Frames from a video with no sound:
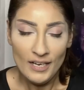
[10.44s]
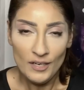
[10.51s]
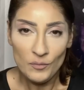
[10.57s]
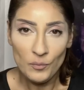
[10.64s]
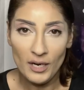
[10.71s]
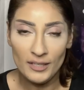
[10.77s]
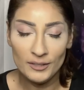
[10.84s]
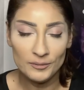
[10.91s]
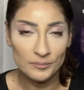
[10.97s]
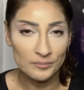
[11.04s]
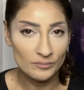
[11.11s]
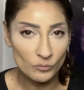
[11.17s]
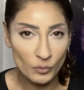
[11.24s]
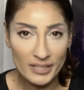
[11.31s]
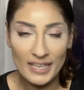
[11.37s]

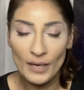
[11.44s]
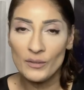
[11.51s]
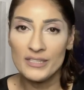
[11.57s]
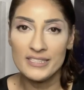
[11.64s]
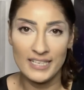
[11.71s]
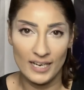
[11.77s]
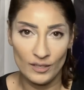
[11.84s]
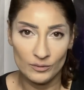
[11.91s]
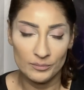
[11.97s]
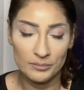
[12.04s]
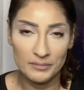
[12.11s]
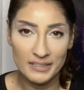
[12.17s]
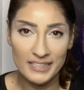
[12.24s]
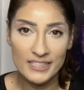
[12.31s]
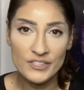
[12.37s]
Well, without a
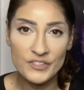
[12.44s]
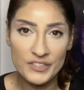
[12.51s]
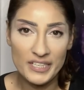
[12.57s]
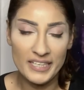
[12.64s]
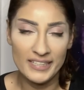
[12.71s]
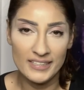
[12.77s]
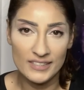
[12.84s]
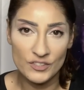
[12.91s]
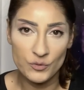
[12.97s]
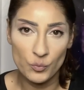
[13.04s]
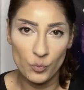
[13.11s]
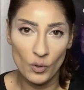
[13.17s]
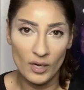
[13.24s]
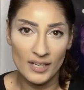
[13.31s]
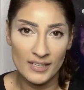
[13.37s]
doubt, this is
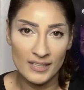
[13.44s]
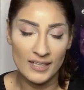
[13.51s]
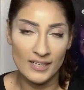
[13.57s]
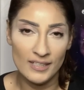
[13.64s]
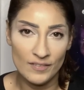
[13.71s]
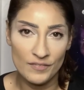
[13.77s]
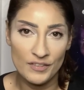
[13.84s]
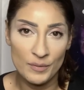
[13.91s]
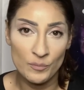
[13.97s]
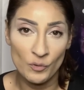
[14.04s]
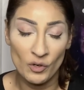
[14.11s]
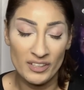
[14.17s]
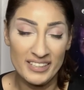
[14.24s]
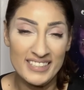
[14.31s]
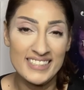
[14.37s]
one of the
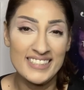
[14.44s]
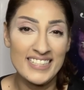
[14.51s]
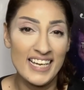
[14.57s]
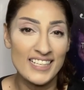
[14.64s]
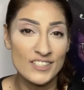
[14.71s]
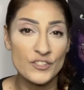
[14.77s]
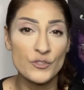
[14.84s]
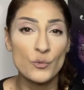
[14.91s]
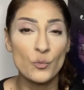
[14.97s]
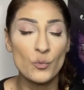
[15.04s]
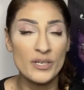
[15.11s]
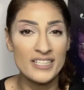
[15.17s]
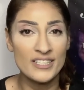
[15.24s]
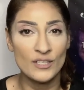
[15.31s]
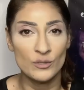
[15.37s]
more intense
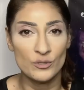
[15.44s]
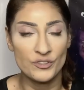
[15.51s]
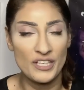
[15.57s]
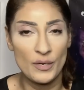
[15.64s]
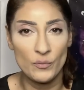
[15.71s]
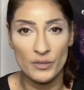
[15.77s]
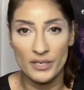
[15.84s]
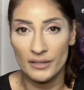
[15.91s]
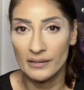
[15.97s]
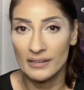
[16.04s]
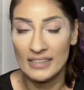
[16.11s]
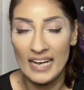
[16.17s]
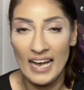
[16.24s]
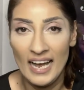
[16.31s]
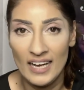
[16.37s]
windows that we are going
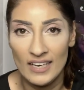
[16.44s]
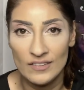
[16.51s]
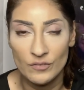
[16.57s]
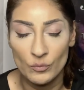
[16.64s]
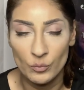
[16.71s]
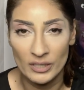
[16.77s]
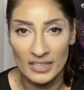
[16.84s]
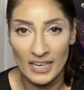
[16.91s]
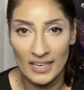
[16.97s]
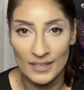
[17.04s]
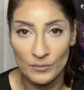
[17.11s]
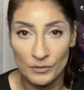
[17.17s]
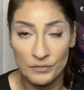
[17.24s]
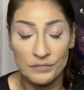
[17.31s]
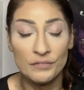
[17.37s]
to have when I
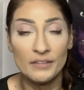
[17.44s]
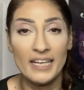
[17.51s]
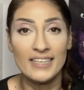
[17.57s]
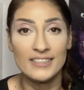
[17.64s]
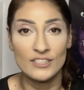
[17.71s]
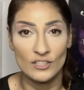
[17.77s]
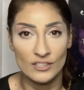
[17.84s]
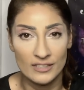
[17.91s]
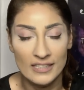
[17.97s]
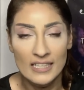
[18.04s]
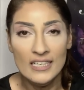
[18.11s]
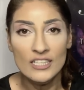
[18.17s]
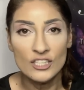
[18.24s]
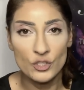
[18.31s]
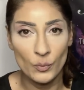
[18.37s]
reflect on
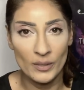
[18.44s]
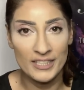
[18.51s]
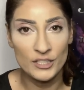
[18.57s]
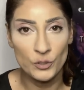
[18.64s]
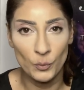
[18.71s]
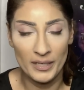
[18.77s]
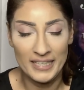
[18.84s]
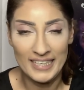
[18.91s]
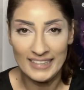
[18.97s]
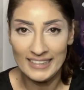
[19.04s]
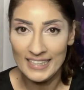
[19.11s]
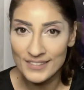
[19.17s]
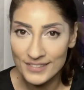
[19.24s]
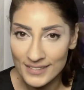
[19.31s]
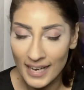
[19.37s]
2020. And
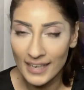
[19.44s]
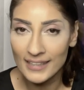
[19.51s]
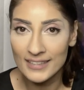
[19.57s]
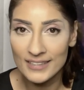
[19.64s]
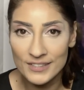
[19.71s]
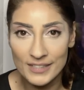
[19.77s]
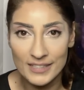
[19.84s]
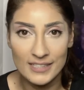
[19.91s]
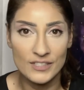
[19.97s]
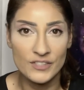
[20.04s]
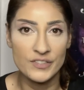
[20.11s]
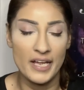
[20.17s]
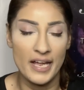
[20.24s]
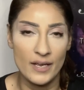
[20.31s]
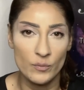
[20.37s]
that's not easy to
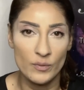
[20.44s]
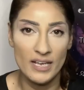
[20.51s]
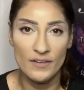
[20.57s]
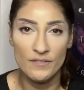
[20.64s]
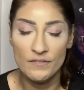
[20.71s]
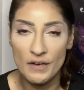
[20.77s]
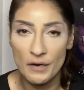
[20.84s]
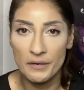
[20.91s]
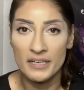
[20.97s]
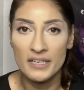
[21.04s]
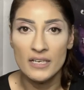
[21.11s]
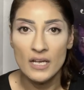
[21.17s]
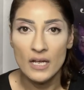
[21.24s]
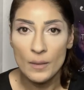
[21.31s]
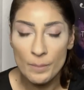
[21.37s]
say. We have
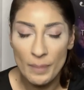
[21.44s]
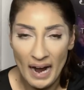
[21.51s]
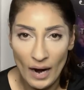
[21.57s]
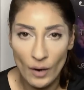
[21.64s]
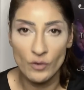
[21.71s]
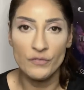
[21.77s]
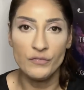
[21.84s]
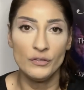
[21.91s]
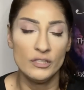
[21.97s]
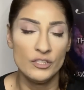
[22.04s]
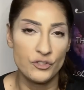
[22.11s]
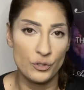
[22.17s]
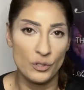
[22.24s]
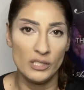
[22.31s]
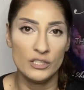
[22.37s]
very powerful
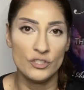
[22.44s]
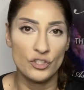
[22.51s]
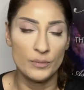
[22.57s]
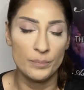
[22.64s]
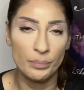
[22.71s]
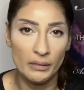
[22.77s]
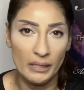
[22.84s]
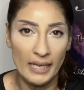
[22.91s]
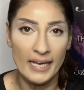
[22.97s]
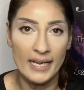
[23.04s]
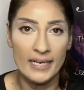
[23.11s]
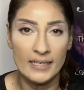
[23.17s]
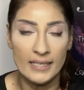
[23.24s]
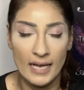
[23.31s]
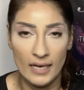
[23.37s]
astrology
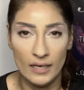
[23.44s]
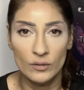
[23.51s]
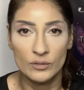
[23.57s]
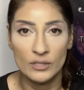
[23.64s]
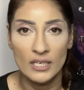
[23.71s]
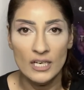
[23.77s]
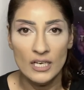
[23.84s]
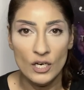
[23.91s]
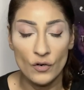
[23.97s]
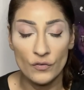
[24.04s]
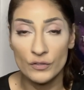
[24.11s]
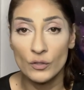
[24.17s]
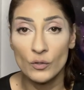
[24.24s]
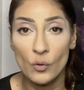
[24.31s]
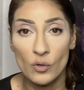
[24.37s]
playing out over
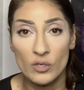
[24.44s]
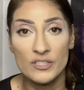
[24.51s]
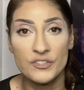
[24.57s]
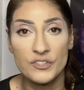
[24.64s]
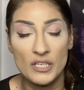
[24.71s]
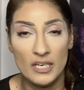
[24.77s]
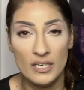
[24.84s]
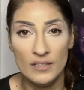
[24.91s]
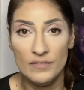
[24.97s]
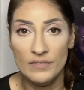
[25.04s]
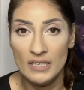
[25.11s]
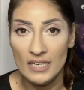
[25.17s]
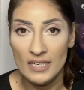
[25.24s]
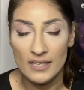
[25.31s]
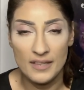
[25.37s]
the course
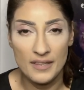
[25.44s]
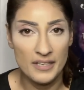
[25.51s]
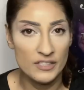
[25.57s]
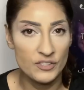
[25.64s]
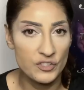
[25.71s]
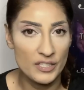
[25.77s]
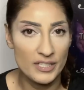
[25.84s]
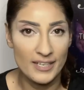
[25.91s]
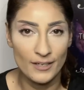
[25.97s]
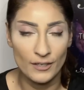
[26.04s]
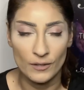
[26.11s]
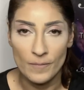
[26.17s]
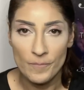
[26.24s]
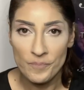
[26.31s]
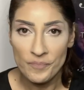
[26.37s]
of this year.